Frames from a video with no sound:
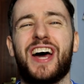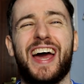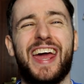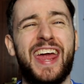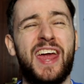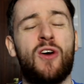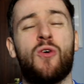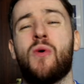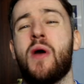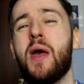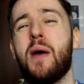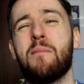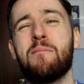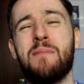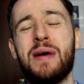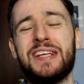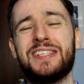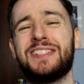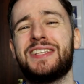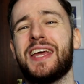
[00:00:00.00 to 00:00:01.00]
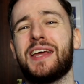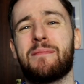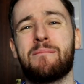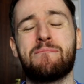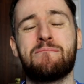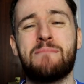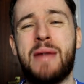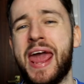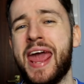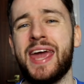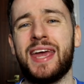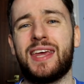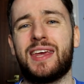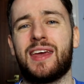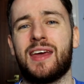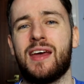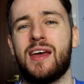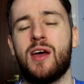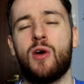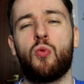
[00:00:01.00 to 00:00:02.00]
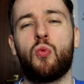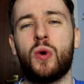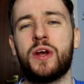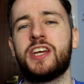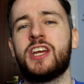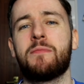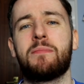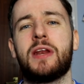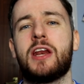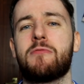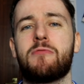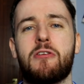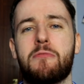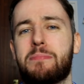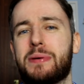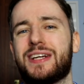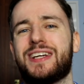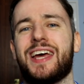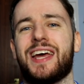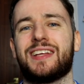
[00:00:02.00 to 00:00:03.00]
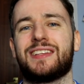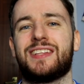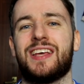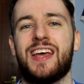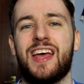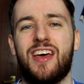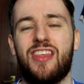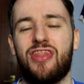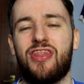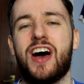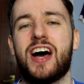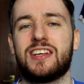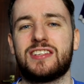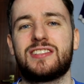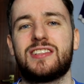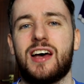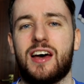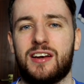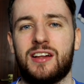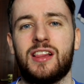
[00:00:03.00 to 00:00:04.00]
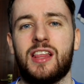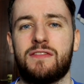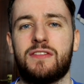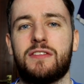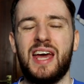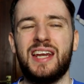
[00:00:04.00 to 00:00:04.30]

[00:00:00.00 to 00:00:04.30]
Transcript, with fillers: Hell, Mystic Meg wouldn't have been able to predict that starting 11.